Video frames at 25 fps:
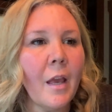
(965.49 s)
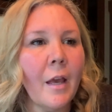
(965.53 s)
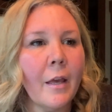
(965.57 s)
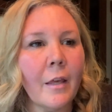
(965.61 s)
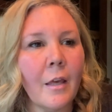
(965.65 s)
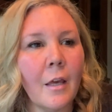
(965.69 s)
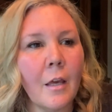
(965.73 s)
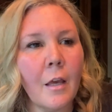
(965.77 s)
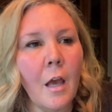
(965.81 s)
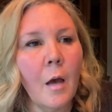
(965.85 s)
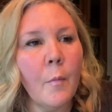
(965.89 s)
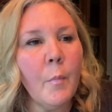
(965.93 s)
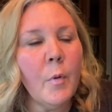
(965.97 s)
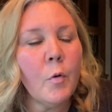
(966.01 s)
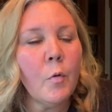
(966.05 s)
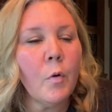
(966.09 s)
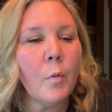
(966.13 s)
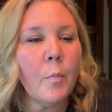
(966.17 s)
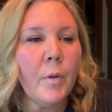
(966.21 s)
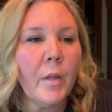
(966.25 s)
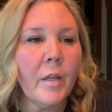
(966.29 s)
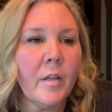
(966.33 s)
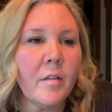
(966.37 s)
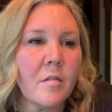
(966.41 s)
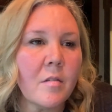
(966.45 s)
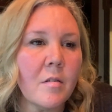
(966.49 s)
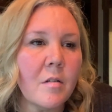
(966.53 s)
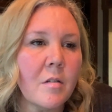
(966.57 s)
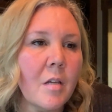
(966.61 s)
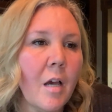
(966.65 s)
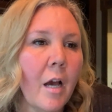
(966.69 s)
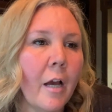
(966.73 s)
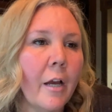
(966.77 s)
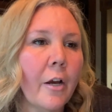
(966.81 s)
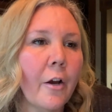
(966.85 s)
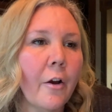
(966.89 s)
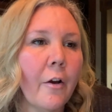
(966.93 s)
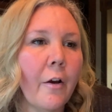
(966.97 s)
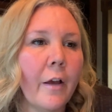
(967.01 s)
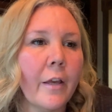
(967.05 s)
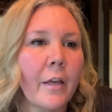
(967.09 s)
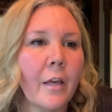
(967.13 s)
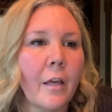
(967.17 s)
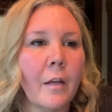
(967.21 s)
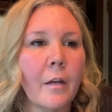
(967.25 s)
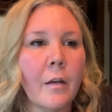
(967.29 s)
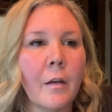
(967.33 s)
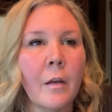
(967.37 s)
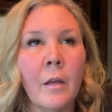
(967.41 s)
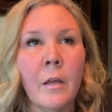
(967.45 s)
I can come and replace the tire. I
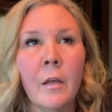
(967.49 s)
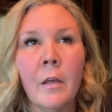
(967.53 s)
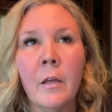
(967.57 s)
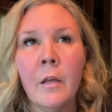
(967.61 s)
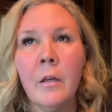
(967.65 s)
can